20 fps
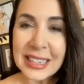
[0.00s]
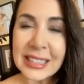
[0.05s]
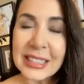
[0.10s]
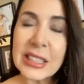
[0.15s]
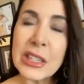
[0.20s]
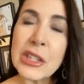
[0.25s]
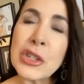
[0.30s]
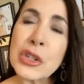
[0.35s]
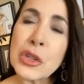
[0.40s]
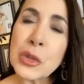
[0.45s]
It's
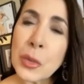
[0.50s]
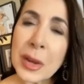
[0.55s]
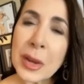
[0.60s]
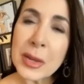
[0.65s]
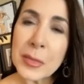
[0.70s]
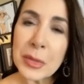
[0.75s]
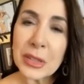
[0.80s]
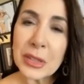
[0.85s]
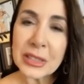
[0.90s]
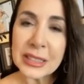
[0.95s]

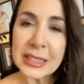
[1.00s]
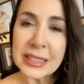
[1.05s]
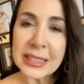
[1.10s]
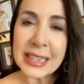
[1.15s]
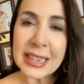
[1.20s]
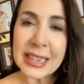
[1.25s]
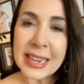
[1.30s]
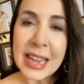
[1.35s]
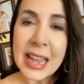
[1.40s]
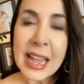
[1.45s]
enjoyable to
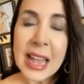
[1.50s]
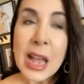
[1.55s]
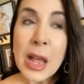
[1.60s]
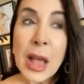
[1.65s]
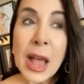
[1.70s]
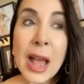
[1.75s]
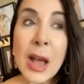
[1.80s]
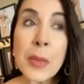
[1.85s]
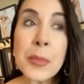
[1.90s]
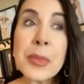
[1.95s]
see
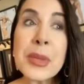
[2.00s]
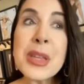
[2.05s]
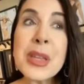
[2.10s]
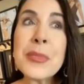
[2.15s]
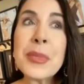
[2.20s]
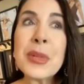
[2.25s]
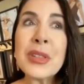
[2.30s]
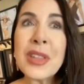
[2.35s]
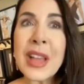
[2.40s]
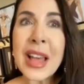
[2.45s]
how
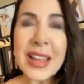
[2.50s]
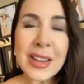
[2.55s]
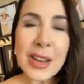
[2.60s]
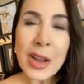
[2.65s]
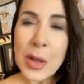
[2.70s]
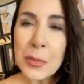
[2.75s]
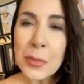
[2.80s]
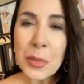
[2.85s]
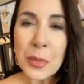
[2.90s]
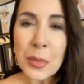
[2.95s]
people light
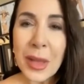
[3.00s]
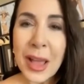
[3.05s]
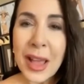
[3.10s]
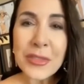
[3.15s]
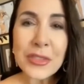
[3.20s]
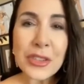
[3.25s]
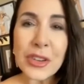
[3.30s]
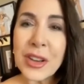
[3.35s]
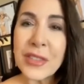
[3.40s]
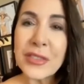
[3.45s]
up
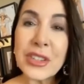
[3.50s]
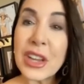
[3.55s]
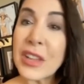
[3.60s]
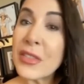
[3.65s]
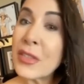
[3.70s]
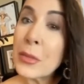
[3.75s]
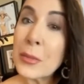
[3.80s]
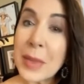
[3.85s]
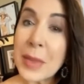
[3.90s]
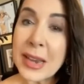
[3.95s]
after I've done
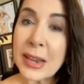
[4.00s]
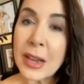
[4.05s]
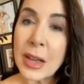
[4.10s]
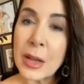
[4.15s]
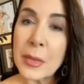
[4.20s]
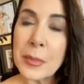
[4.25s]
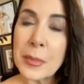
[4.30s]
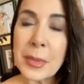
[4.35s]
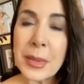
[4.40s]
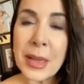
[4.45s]
their
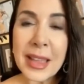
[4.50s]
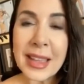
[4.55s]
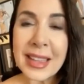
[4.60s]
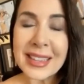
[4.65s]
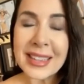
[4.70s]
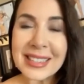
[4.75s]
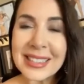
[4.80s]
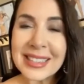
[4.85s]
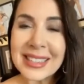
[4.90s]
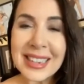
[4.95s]
makeup.
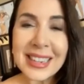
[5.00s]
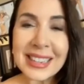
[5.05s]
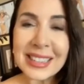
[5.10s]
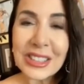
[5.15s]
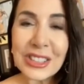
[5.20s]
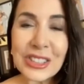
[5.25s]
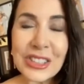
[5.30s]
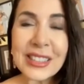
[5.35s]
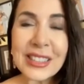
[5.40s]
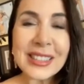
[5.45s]
And
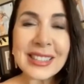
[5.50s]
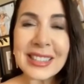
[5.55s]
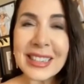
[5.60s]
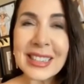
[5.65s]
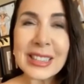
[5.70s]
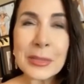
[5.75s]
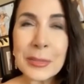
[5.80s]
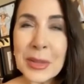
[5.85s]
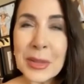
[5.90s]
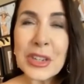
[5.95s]

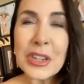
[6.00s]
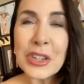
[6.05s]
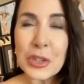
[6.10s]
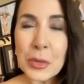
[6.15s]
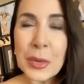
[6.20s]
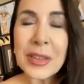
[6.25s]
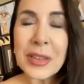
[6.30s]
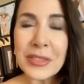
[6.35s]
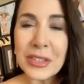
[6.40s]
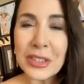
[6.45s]
it's been a
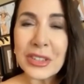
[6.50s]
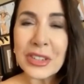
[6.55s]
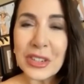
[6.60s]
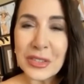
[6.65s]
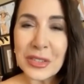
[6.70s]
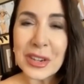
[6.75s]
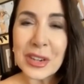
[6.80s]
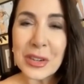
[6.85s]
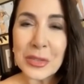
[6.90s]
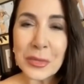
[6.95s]
joyful
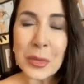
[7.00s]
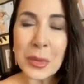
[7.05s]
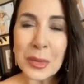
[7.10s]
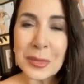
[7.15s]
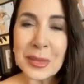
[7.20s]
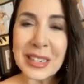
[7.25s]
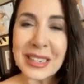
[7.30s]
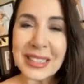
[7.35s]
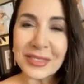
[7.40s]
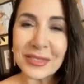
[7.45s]
career for
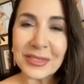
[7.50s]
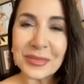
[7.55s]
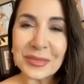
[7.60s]
me.